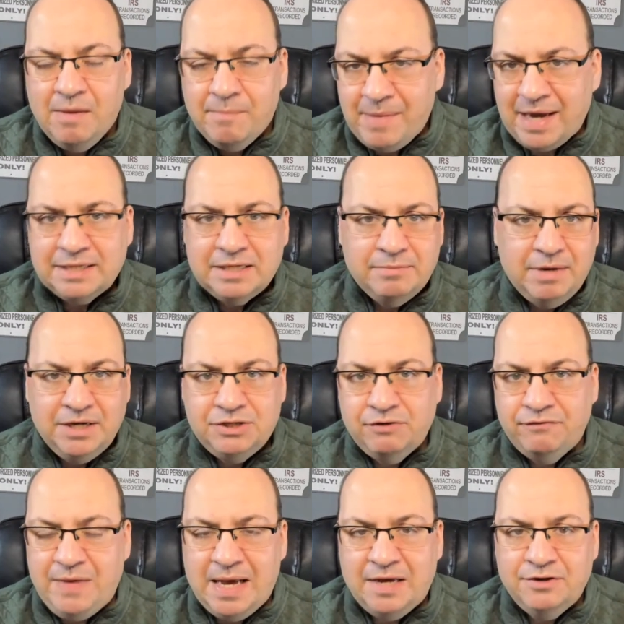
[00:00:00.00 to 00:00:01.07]
Maximize your
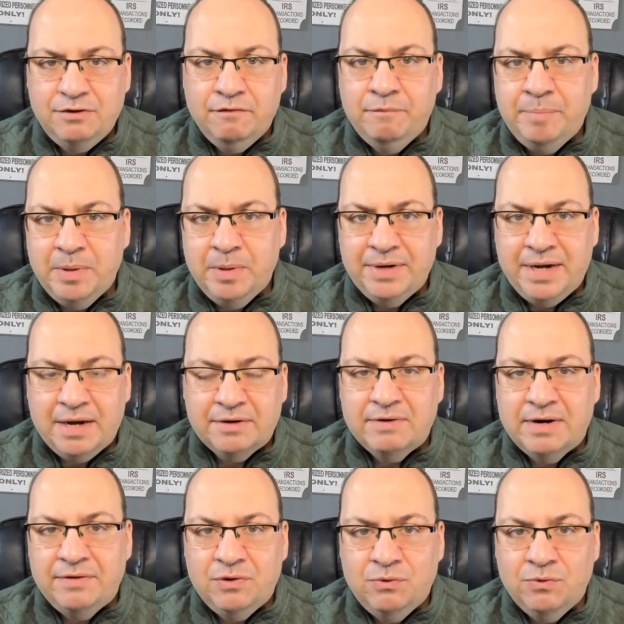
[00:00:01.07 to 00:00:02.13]
value, build out
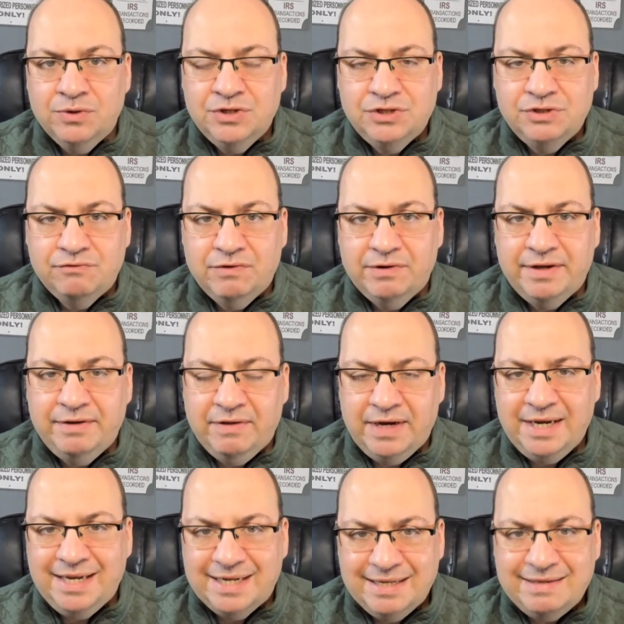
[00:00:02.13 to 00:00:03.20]
around the horses you really
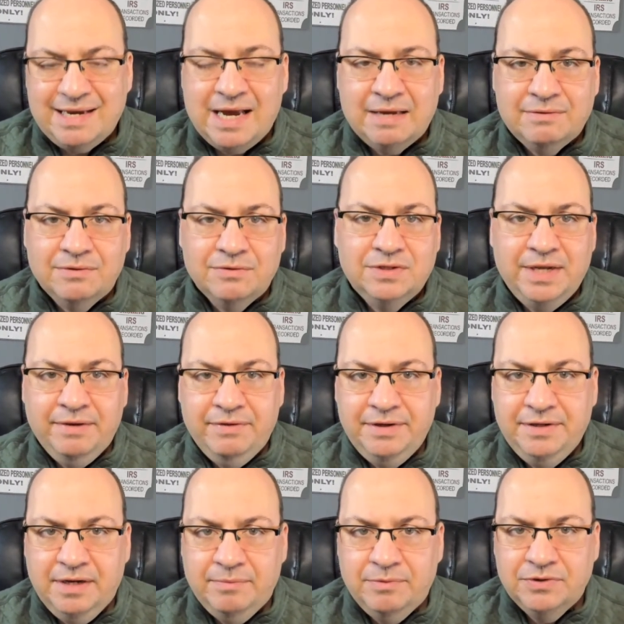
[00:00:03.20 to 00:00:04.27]
like, and attack those daily
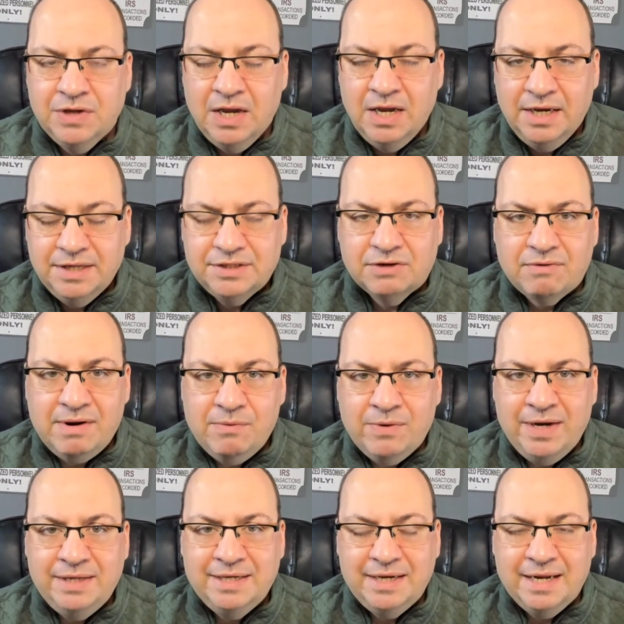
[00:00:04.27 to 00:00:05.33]
doubles. It's a great
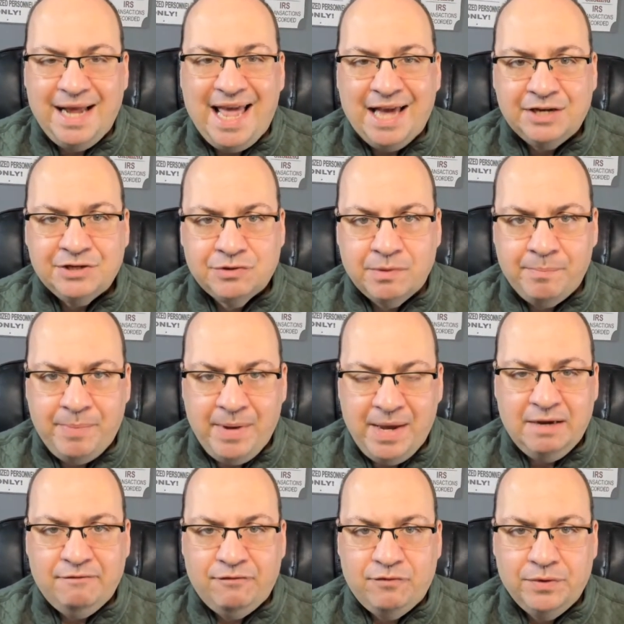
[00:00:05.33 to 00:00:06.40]
way to get extra
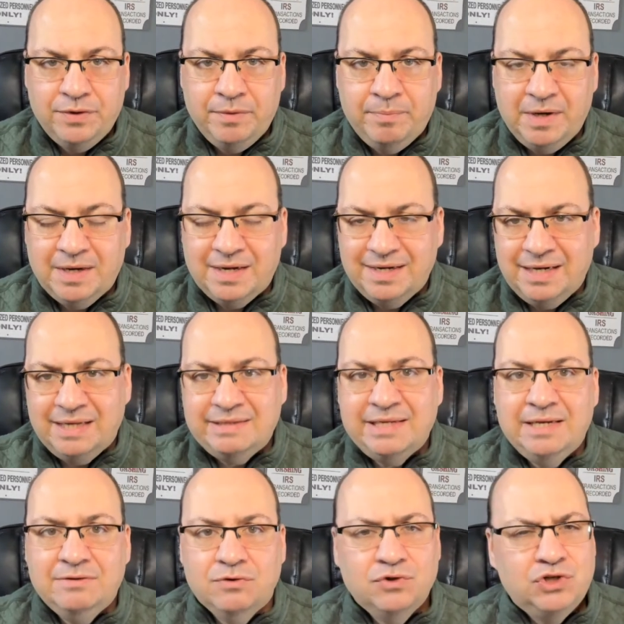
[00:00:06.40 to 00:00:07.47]
bang for your buck and not
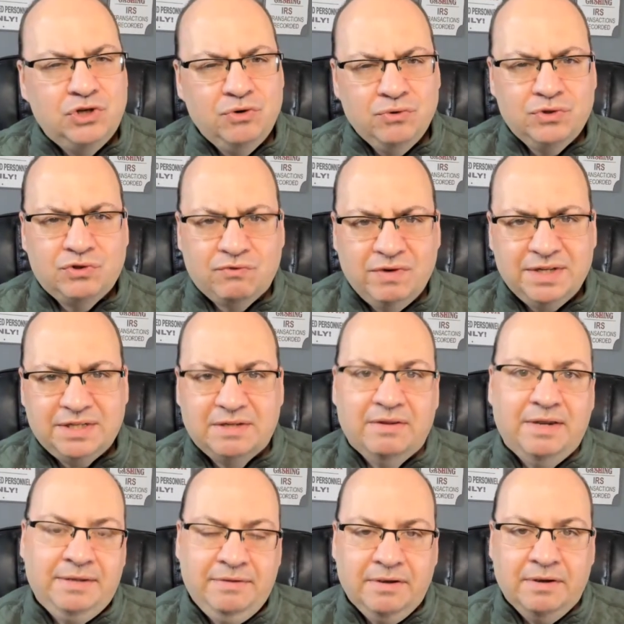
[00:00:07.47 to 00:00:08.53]
take those huge risks
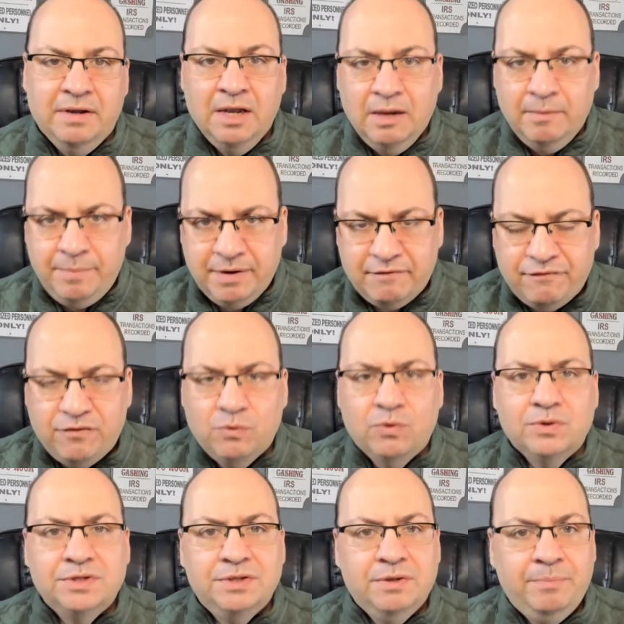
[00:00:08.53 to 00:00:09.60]
like the pick
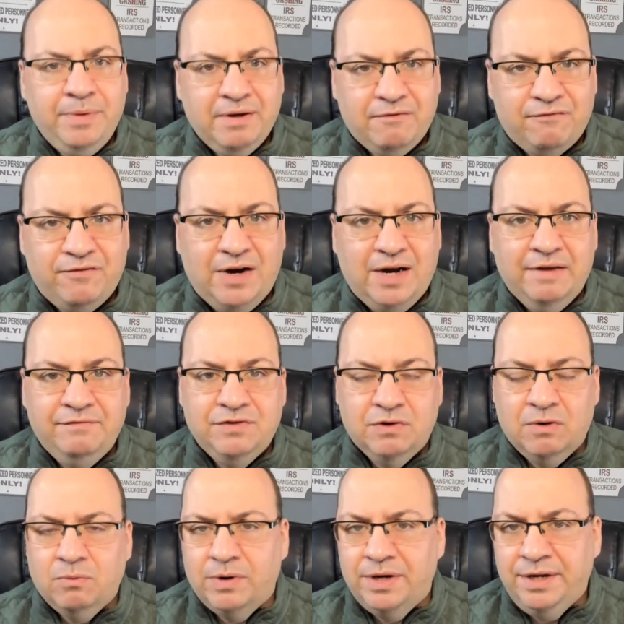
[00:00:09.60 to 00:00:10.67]
fours and the pick fives
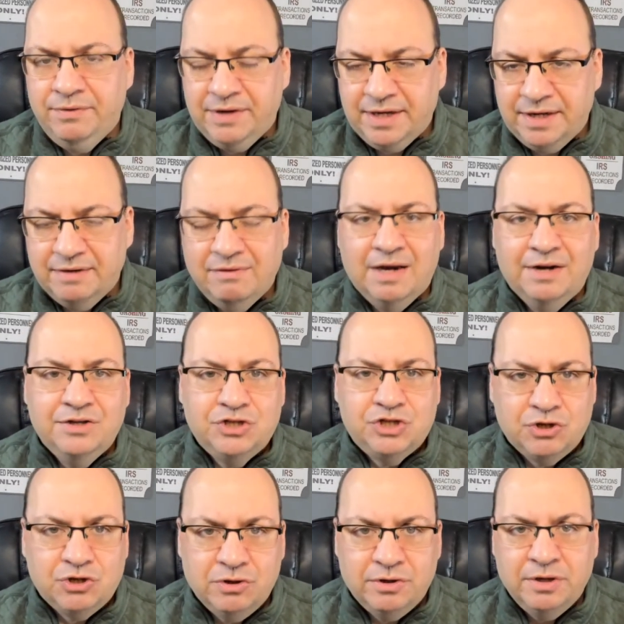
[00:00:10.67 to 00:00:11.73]
are where you don't get a lot of
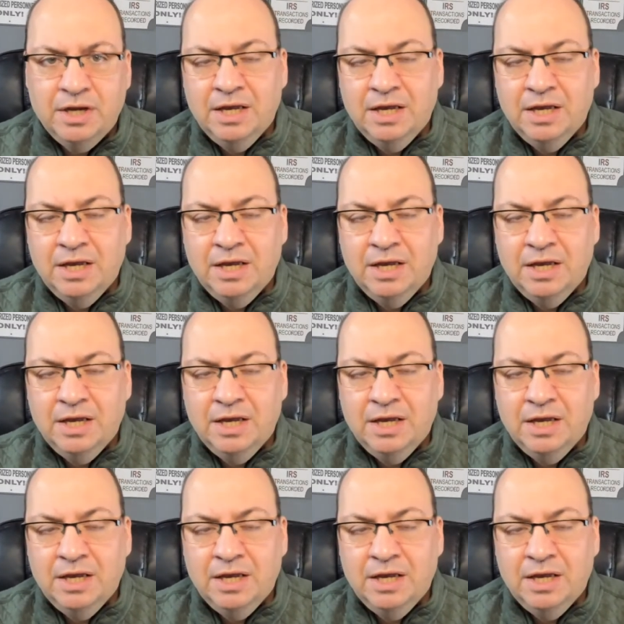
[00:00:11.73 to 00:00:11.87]
churn,